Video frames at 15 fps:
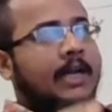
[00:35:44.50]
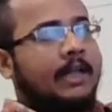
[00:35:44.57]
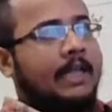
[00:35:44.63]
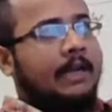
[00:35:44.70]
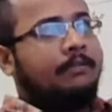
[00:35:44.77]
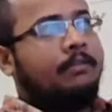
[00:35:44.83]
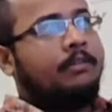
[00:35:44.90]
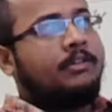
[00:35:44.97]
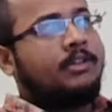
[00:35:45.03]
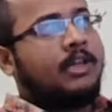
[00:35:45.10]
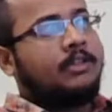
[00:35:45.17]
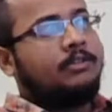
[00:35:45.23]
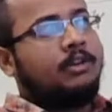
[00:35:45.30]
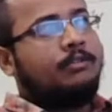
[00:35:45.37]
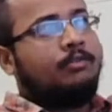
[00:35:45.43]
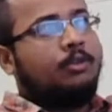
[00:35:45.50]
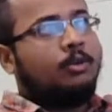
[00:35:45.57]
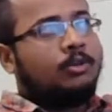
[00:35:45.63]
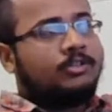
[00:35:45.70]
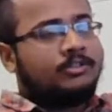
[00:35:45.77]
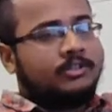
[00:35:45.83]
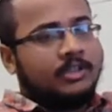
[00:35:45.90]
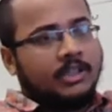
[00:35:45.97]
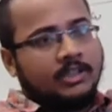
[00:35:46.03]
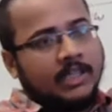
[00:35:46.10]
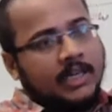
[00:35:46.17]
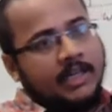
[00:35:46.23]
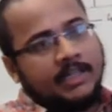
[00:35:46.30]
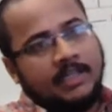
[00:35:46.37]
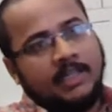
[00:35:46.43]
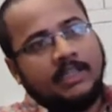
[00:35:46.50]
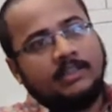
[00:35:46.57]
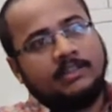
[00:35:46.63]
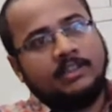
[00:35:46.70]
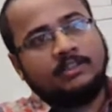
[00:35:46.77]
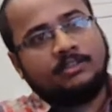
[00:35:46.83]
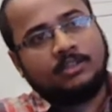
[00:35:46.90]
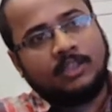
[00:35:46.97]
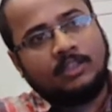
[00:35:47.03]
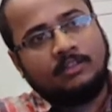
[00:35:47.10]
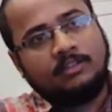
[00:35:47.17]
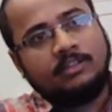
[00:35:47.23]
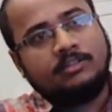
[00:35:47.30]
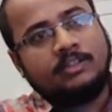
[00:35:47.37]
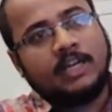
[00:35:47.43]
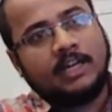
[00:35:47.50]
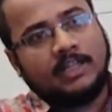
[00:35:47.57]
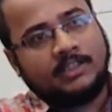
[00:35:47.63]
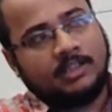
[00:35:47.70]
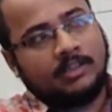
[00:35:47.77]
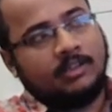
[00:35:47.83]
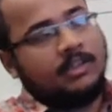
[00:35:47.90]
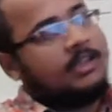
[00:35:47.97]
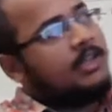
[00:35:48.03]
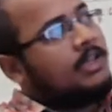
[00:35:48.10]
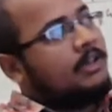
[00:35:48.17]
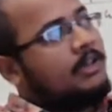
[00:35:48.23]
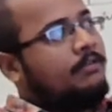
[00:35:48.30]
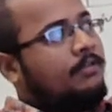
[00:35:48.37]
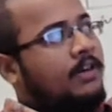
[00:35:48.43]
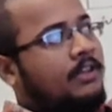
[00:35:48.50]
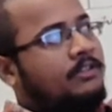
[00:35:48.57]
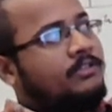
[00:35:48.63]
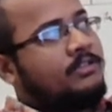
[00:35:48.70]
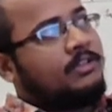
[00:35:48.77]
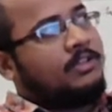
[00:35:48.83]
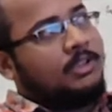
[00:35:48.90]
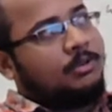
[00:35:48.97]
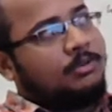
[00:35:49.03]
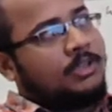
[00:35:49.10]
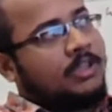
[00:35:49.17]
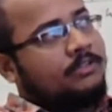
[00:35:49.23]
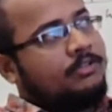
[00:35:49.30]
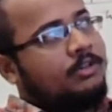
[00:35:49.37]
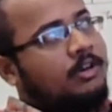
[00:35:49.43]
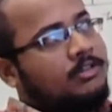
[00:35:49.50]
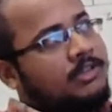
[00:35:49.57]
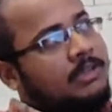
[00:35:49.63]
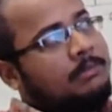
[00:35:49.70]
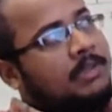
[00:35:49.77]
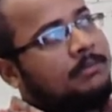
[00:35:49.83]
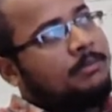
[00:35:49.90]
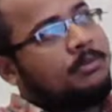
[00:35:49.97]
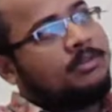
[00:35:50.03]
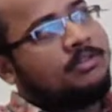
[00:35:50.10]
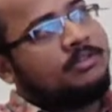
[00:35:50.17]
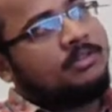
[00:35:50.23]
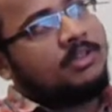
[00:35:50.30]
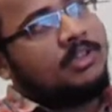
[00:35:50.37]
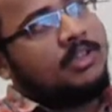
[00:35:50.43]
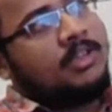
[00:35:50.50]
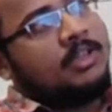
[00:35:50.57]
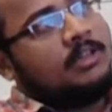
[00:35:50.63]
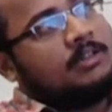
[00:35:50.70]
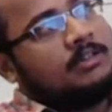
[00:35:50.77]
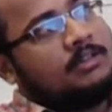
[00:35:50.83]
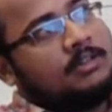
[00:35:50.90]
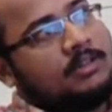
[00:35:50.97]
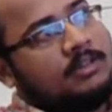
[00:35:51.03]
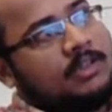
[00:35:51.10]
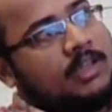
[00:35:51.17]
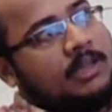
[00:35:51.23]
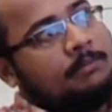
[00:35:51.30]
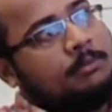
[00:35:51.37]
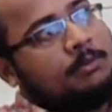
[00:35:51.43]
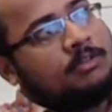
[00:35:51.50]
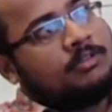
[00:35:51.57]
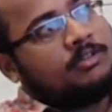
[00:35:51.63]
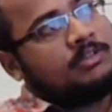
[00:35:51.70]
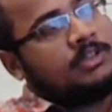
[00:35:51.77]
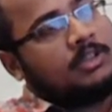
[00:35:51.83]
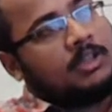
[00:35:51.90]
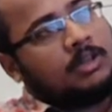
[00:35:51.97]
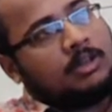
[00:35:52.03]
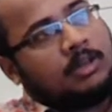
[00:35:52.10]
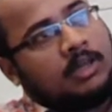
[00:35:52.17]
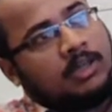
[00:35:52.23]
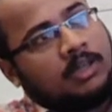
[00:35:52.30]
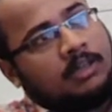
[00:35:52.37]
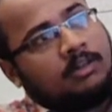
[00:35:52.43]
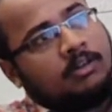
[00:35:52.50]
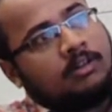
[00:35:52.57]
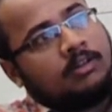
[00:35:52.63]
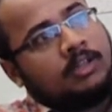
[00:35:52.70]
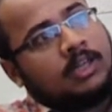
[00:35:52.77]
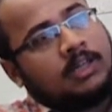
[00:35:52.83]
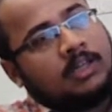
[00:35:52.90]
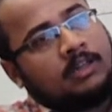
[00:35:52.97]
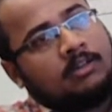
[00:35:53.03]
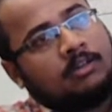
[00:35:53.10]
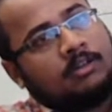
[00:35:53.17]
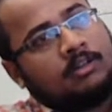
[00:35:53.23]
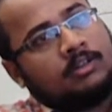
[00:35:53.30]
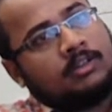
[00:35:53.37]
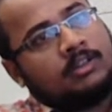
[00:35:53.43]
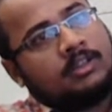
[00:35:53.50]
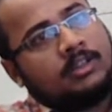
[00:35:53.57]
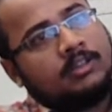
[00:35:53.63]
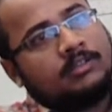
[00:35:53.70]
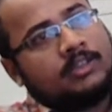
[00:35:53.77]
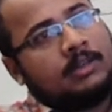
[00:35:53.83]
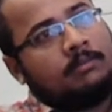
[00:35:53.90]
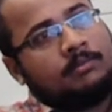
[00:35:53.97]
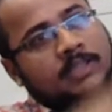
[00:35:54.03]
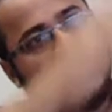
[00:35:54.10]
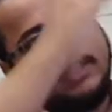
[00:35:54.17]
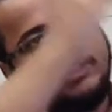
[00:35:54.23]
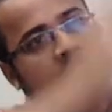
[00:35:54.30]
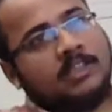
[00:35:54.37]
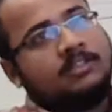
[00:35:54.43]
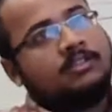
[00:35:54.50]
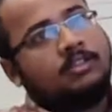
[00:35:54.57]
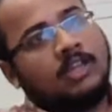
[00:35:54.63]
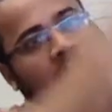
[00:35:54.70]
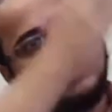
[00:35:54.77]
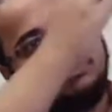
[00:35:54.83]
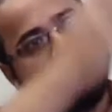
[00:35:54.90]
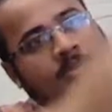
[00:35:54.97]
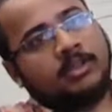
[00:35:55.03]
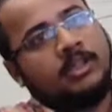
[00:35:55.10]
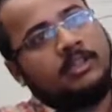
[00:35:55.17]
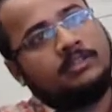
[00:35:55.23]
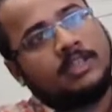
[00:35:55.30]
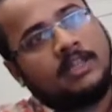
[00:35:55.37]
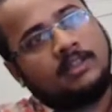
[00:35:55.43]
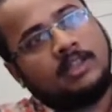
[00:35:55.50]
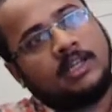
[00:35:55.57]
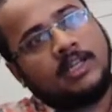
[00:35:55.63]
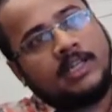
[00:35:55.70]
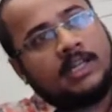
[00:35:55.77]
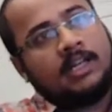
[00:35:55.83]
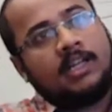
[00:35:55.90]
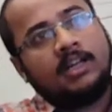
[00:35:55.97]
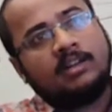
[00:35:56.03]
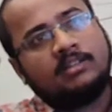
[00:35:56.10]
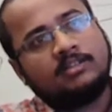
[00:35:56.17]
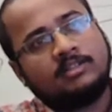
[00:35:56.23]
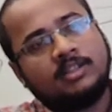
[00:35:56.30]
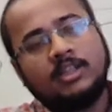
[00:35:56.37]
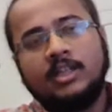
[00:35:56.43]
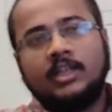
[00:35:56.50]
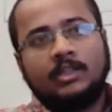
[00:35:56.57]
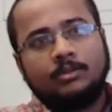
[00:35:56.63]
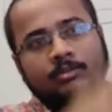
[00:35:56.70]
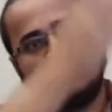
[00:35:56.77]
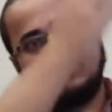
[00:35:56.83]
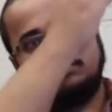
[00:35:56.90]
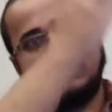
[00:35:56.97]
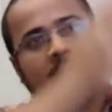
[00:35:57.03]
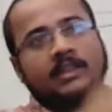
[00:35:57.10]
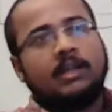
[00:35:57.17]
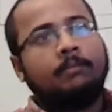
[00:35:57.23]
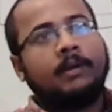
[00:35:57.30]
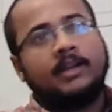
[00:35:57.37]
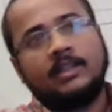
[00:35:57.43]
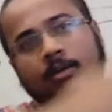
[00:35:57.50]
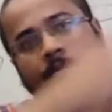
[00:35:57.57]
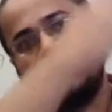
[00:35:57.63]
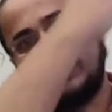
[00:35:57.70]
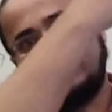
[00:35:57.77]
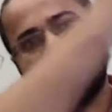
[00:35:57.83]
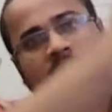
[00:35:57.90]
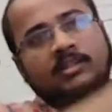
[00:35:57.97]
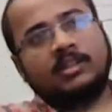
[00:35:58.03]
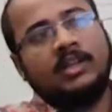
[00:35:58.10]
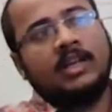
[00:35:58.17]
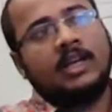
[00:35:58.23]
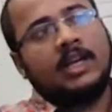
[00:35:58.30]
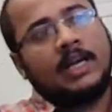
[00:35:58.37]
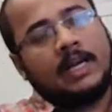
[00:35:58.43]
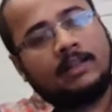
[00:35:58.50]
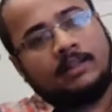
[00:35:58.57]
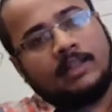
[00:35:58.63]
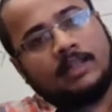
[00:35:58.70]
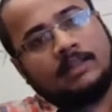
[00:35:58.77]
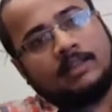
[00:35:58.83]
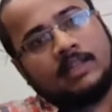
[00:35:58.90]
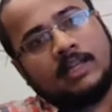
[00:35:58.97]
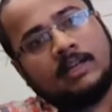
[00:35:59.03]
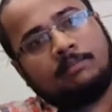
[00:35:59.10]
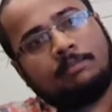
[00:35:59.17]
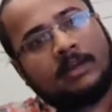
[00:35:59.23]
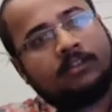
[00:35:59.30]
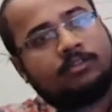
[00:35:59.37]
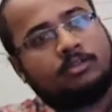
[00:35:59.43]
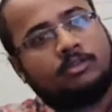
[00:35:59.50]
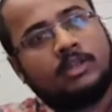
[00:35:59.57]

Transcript: and the information actually flows directly in this direction. First, you just got some inputs. The inputs undergone some changes, transformation inside the hidden layers using by the weights, and then they are passed to